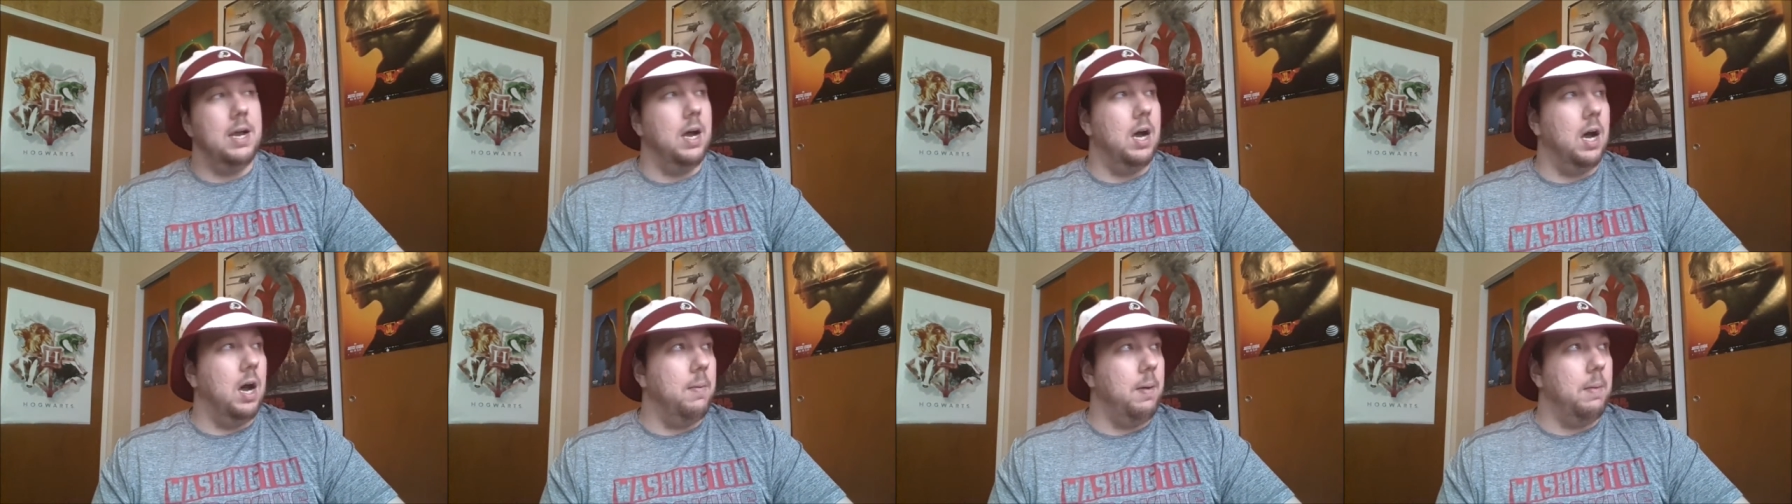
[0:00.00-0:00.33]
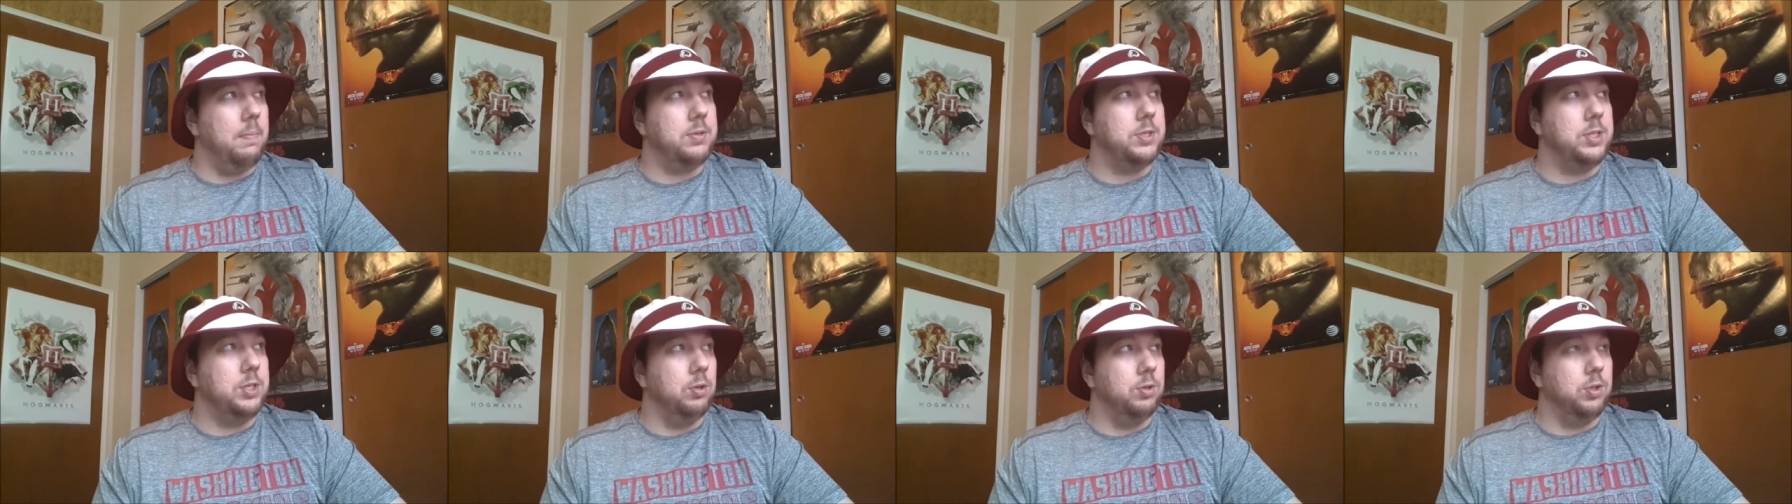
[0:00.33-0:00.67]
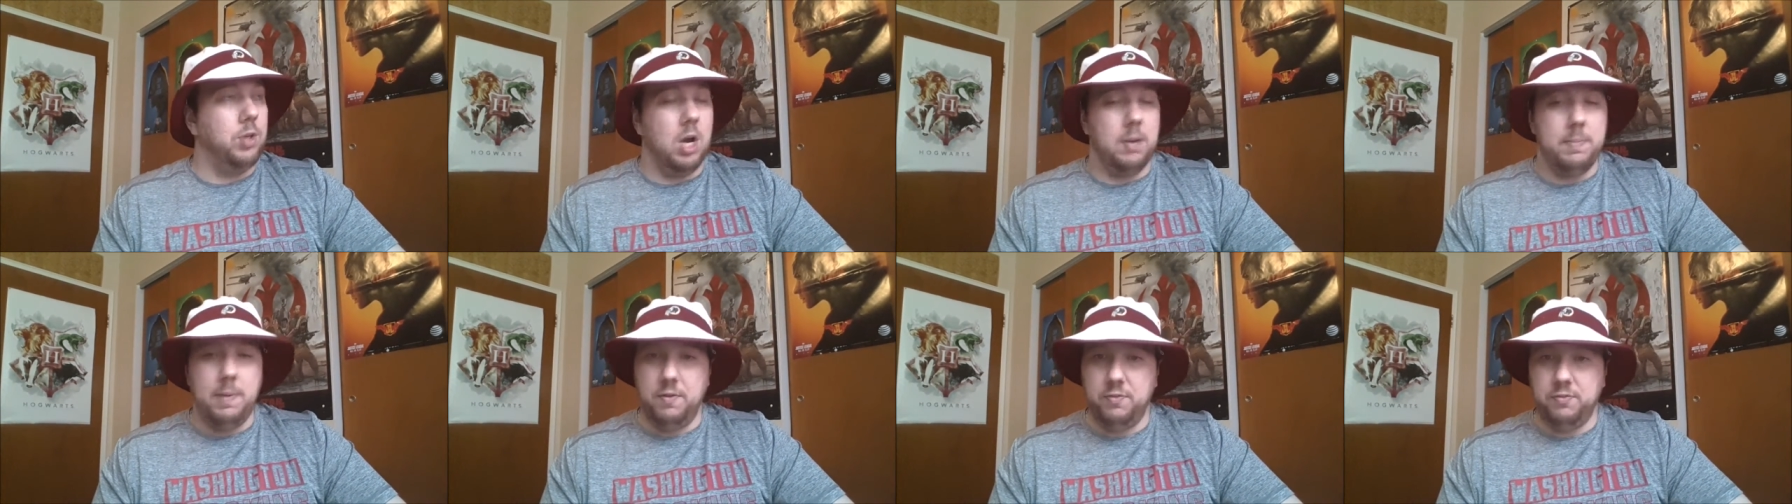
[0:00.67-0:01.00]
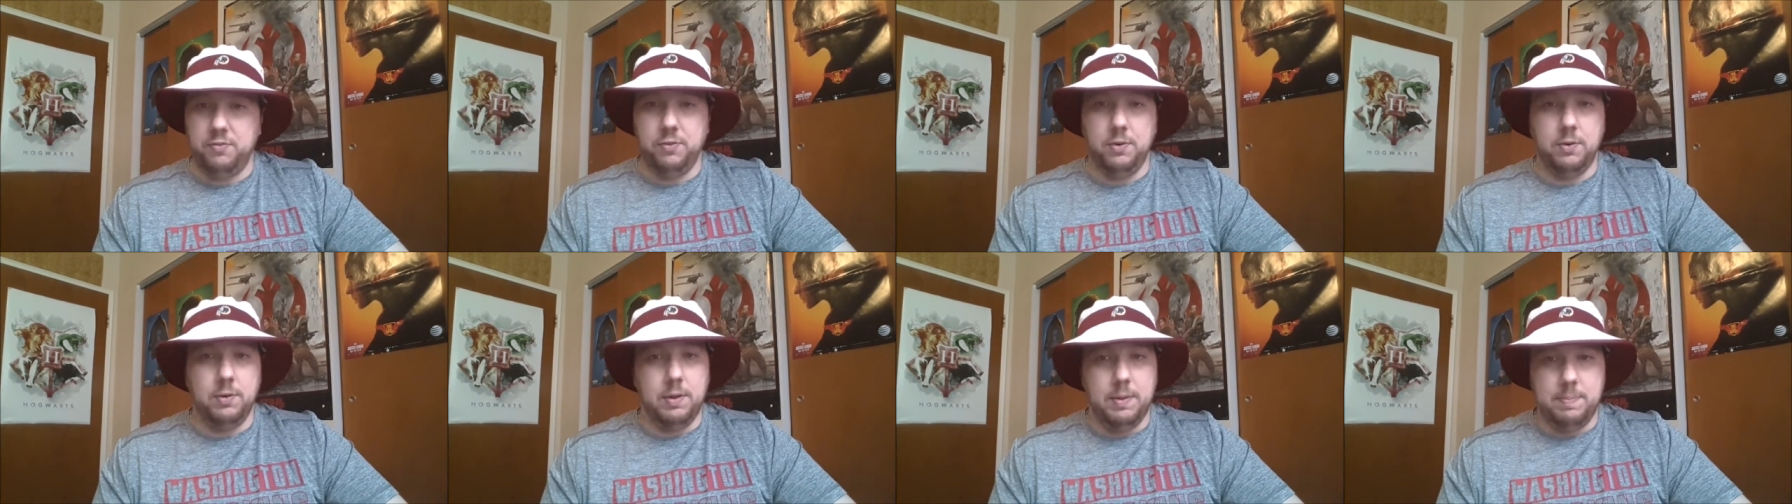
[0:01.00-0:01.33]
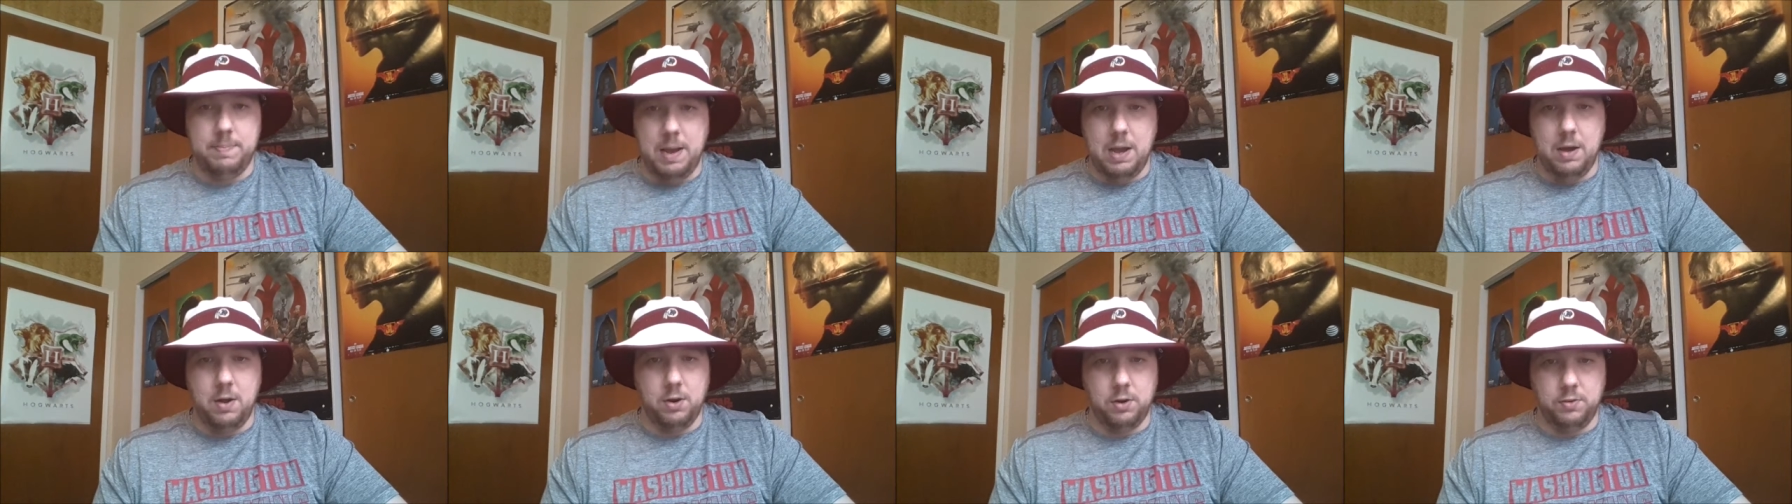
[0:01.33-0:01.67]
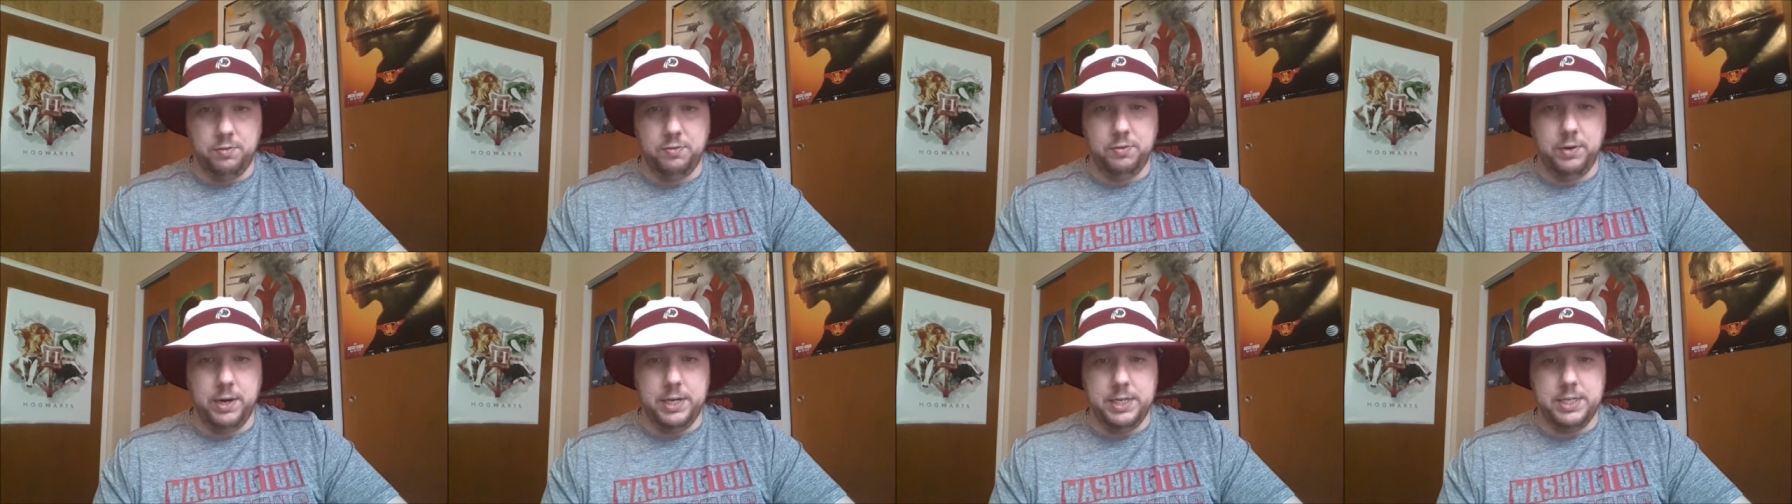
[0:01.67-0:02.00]
I'm still talking about
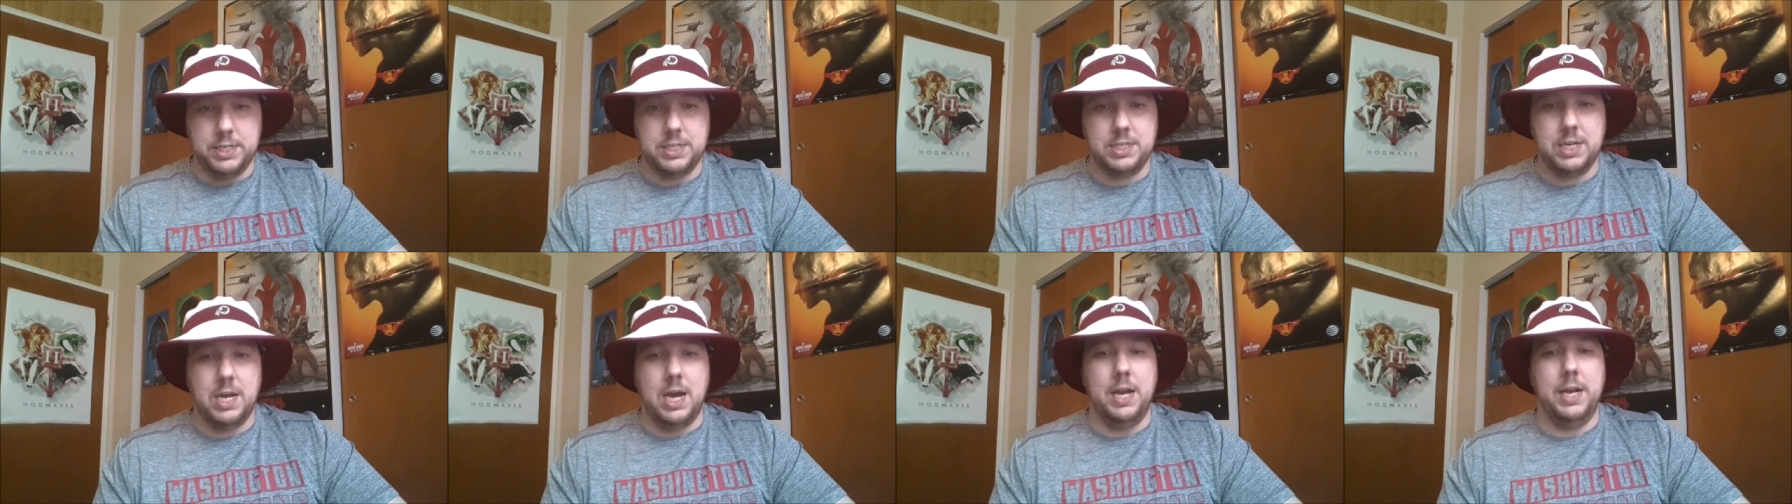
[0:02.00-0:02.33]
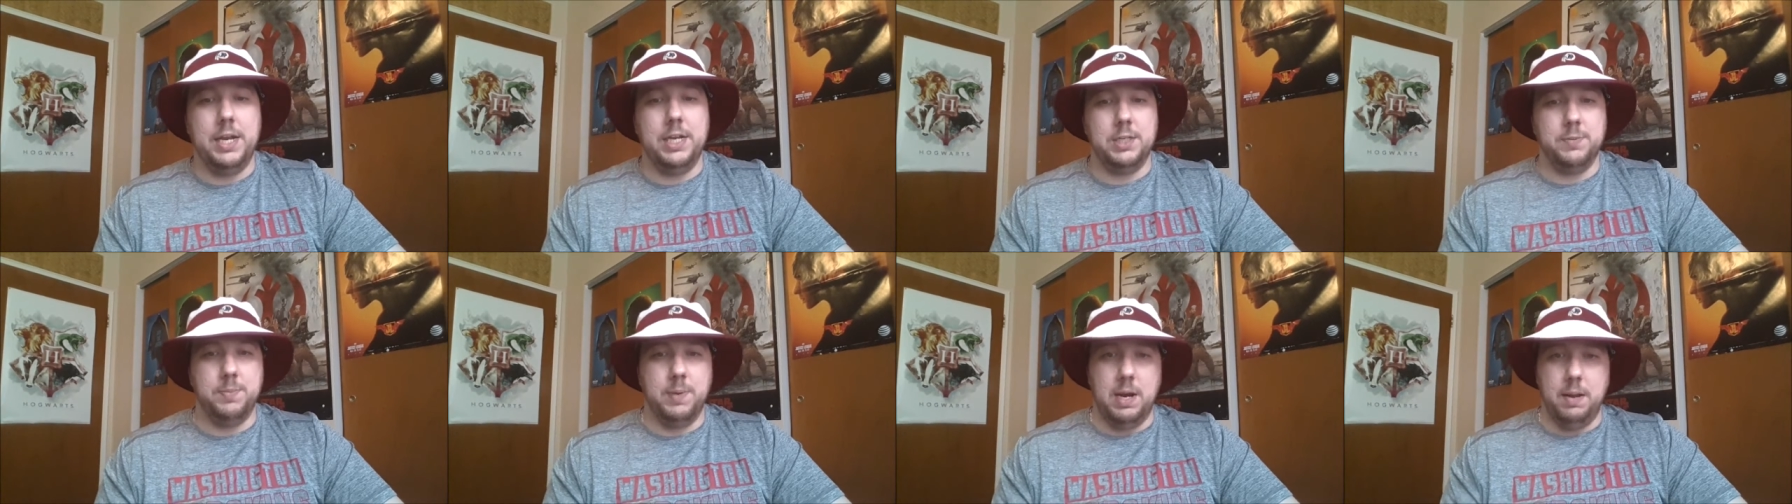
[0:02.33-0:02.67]
our free agent signings,